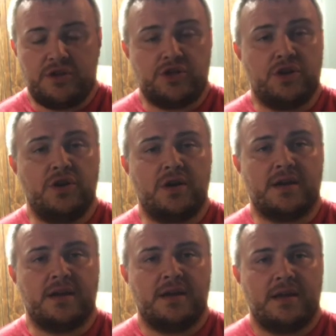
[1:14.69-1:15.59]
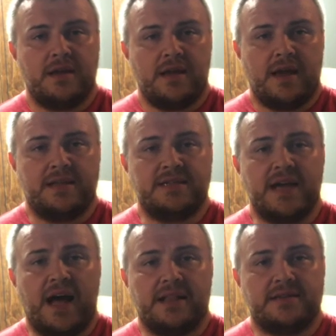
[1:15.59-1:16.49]
Chinook and
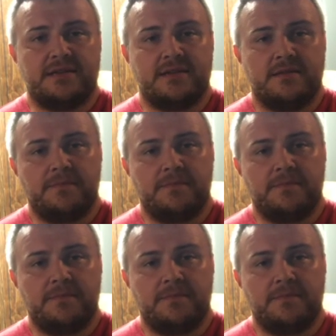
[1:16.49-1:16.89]
Saaz,